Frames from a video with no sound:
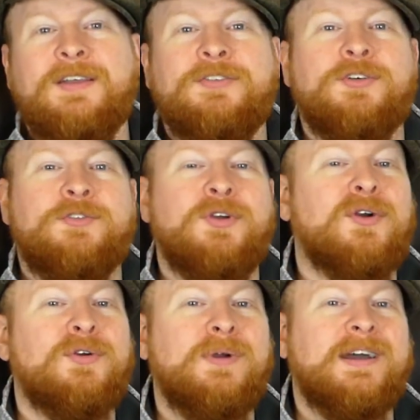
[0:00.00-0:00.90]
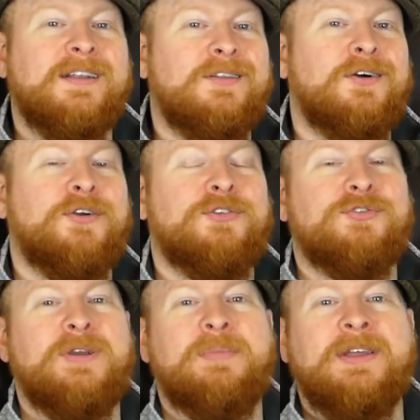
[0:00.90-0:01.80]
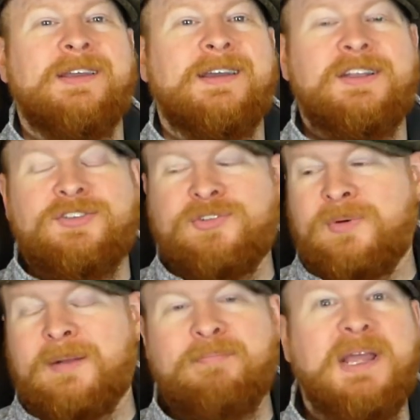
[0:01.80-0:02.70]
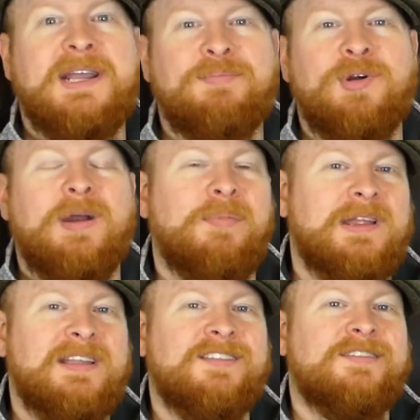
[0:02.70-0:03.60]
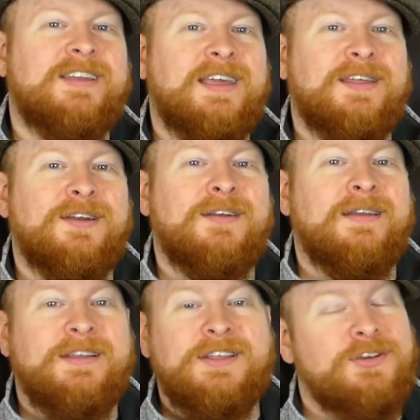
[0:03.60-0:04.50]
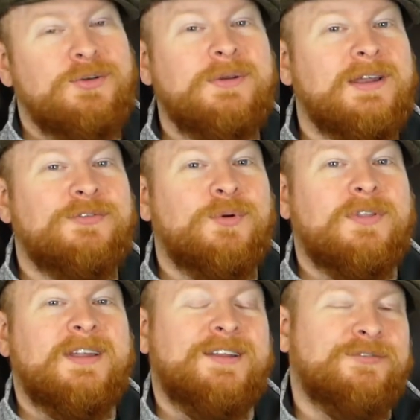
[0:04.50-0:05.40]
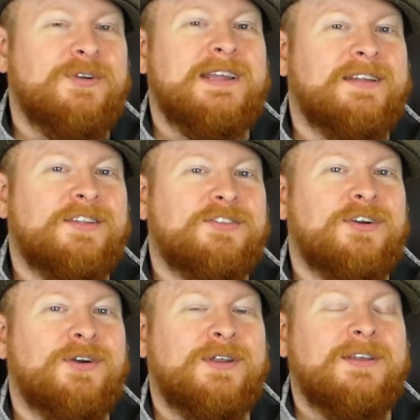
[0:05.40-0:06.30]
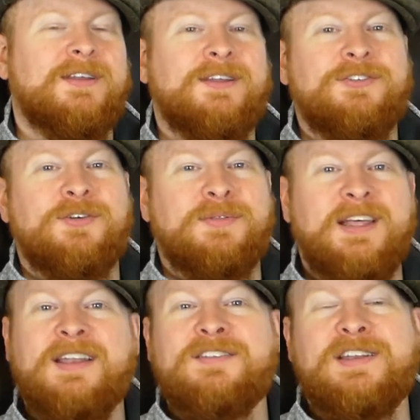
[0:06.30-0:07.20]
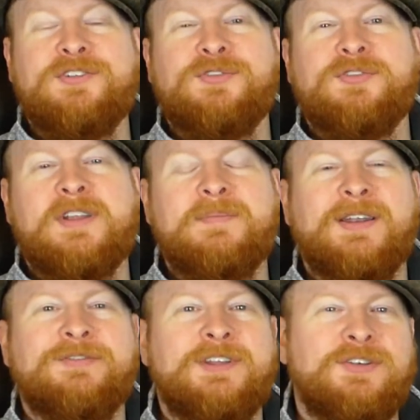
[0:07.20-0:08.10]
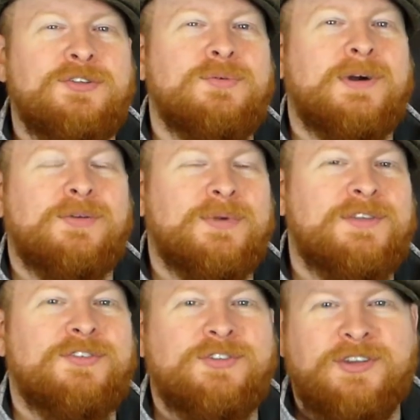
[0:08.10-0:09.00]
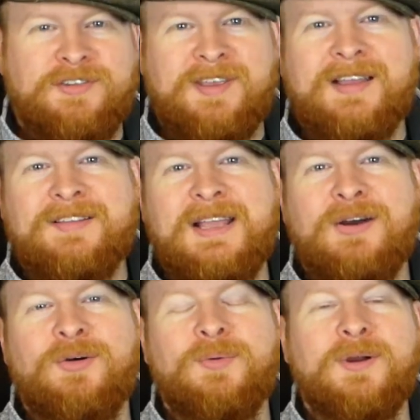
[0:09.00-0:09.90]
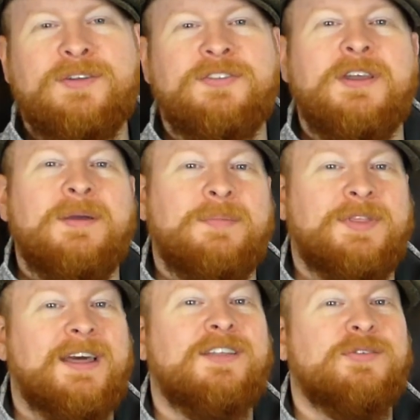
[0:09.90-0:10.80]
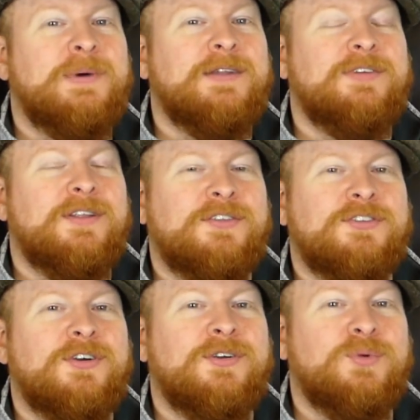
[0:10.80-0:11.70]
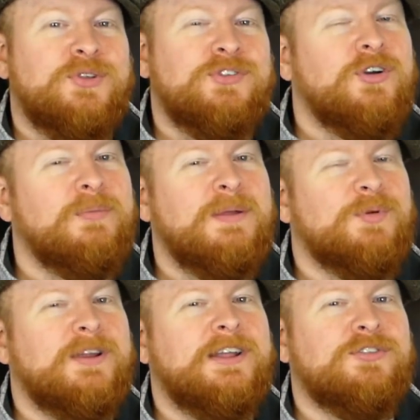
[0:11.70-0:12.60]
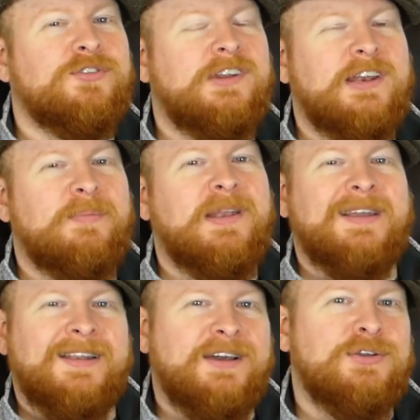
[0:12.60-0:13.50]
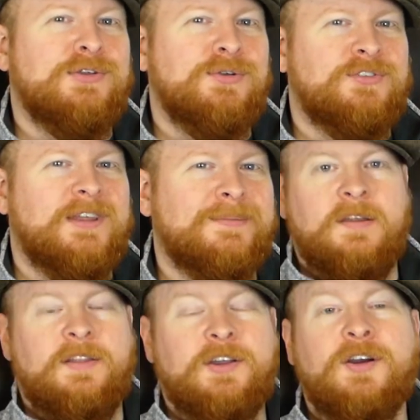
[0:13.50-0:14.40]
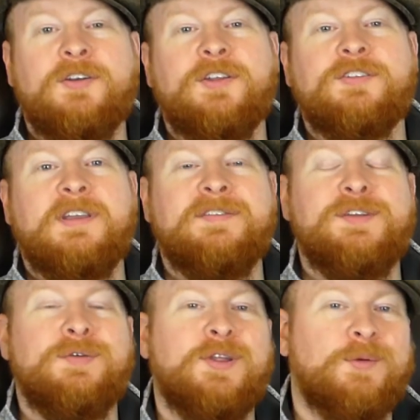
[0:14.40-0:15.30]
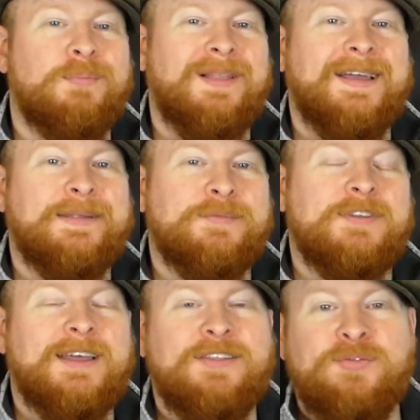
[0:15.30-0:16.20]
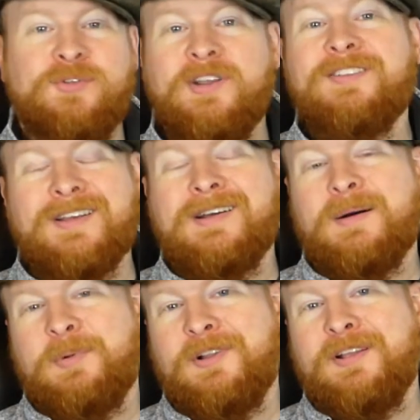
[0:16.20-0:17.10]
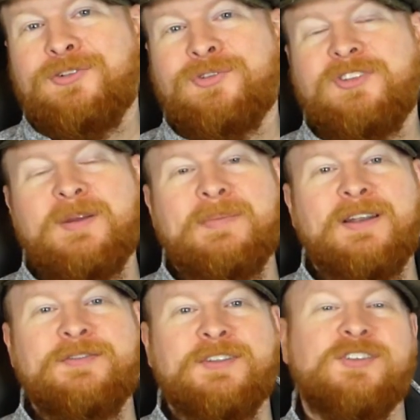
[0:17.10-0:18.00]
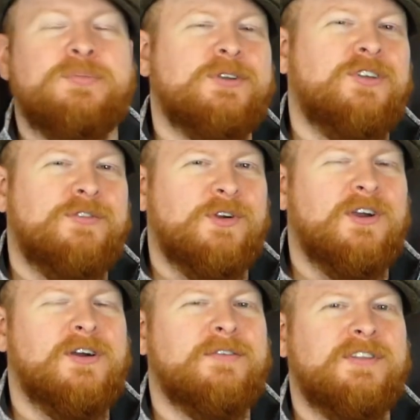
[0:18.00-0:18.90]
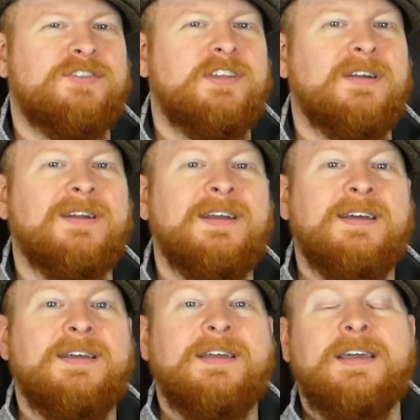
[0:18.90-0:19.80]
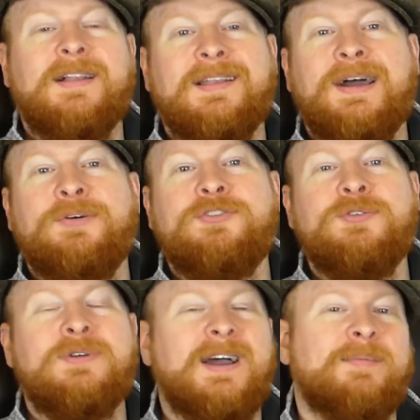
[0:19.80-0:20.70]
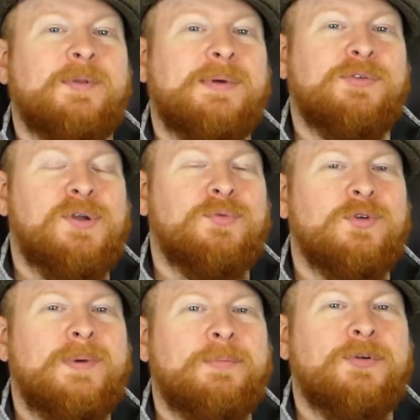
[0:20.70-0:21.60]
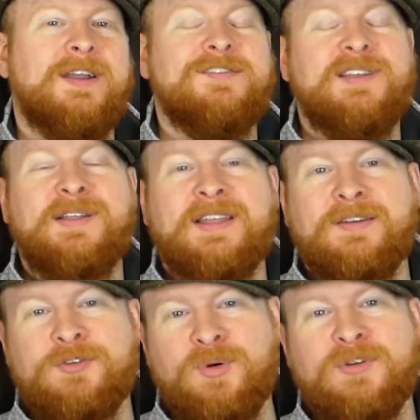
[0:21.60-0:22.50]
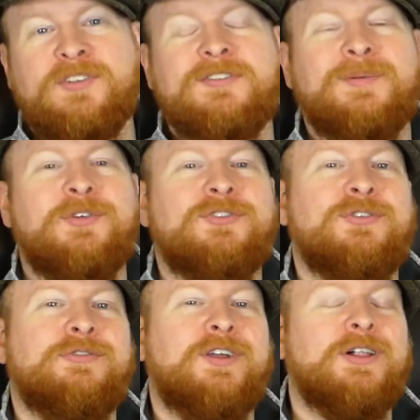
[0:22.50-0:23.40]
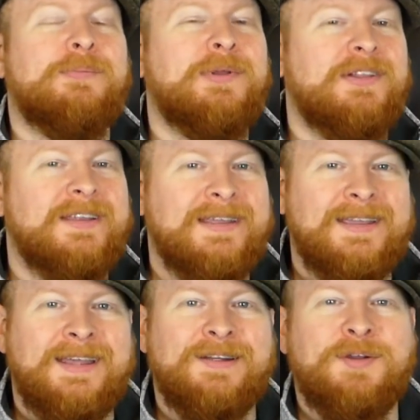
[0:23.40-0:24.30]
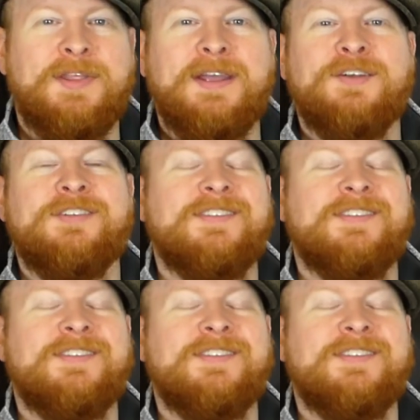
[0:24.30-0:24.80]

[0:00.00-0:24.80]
So if you are going on a longer trip and you just want to pick a property and stay there, you do get a 4th night free on this card. So that is an interesting benefit. You do want to research exactly how it works, but that is a benefit of this card, which could be pretty interesting depending on how you use it. The card does give you their Platinum status, which has a couple interesting benefits, especially for a card of this tier. It allows you complimentary room upgrades. Now that of course is subject to availability and everything else.